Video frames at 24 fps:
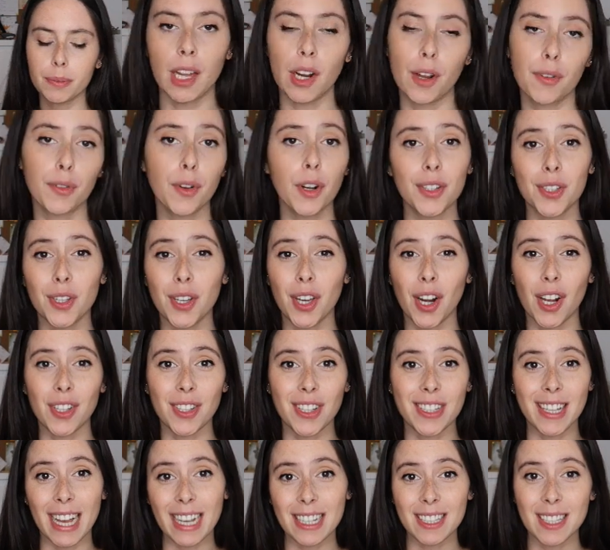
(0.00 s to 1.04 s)
And of course, you can also
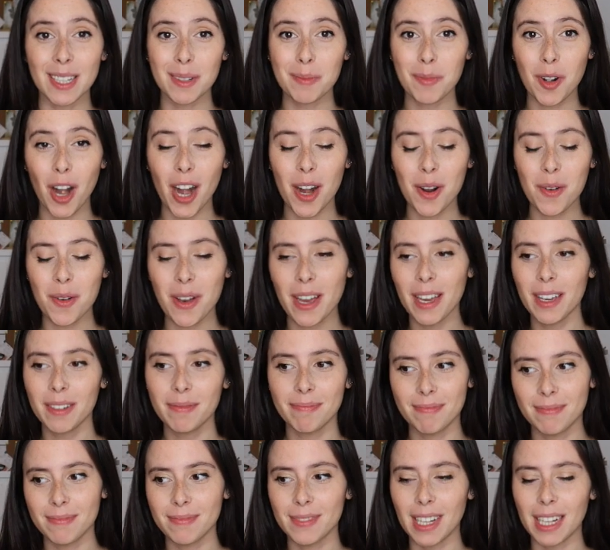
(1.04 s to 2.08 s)
text them right away.
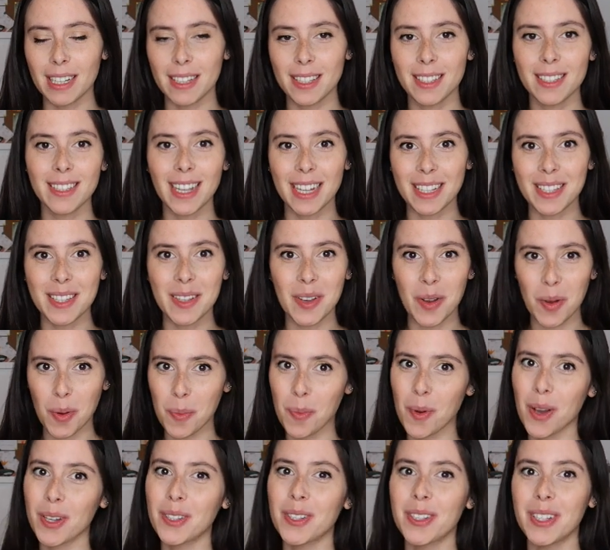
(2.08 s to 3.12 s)
That's the whole
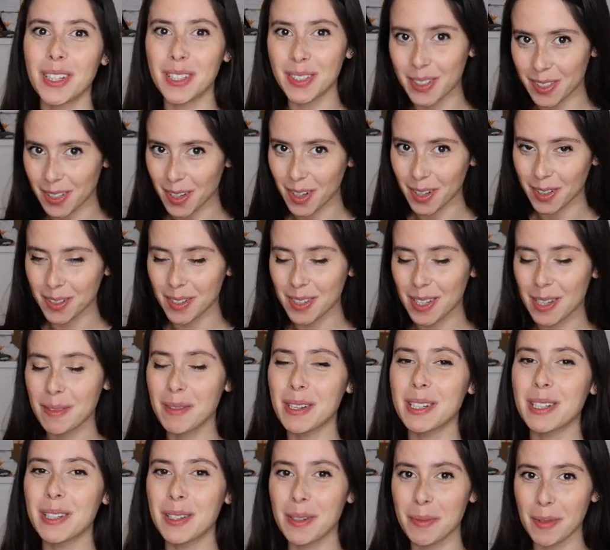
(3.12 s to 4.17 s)
point. You need to talk to them
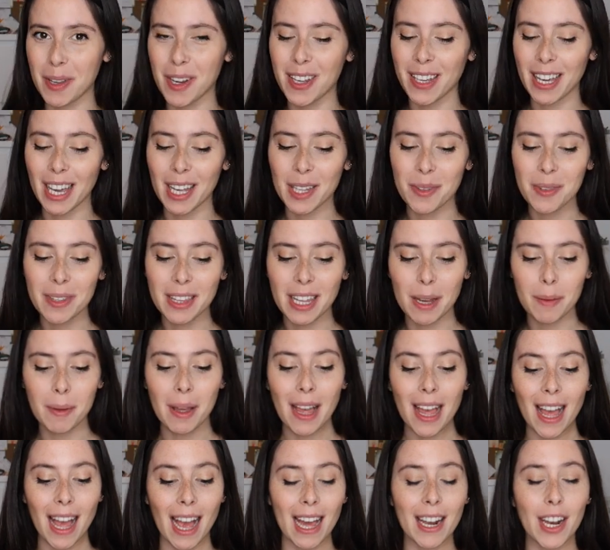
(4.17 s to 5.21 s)
and communicate with them.
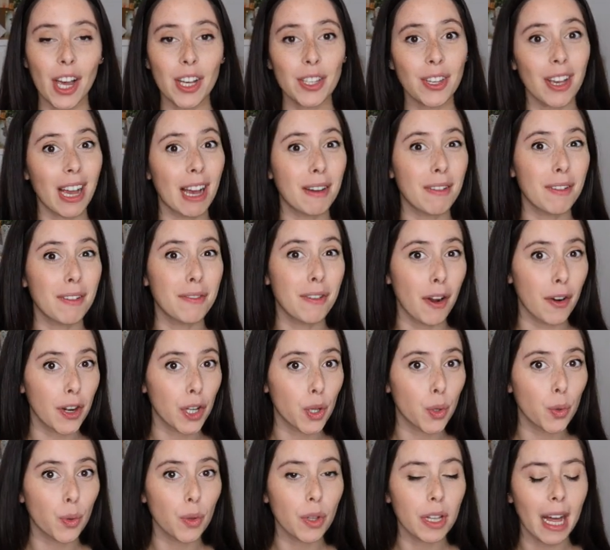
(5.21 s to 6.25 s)
And they also have a very
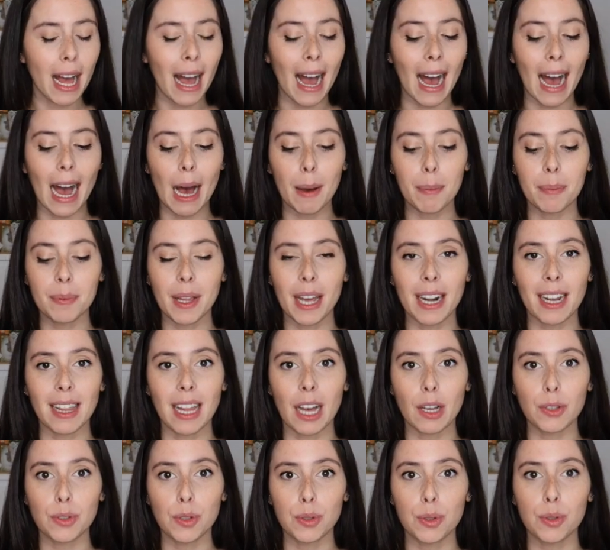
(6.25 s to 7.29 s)
cool app that
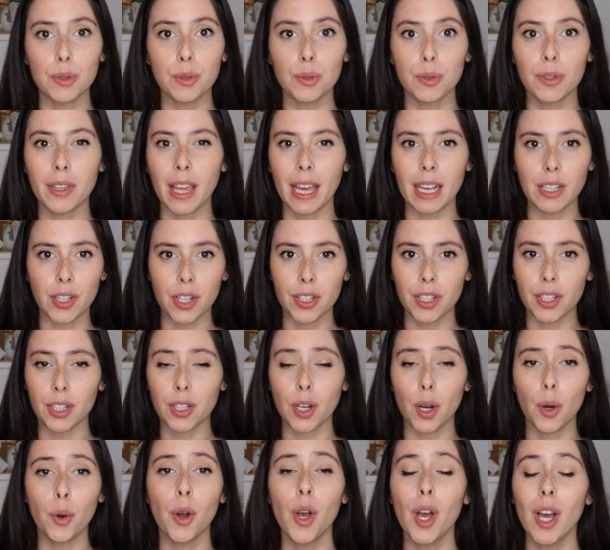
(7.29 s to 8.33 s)
allows you to do things on the
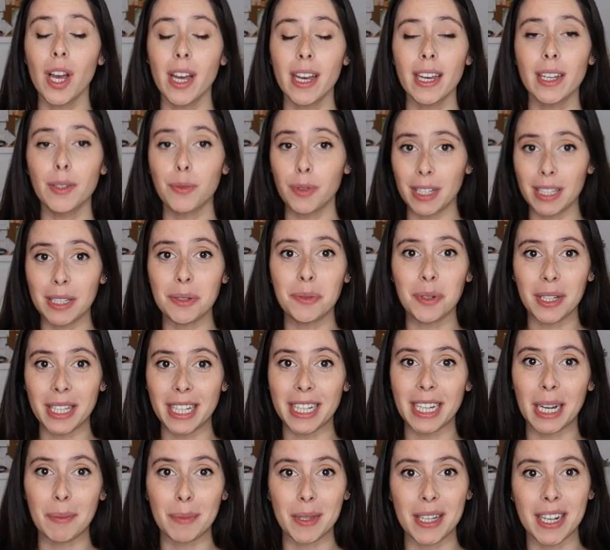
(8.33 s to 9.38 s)
go. It really
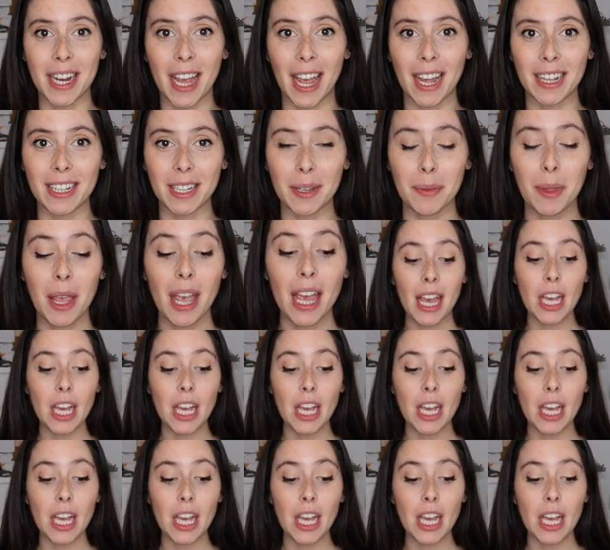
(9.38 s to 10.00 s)
comes in handy.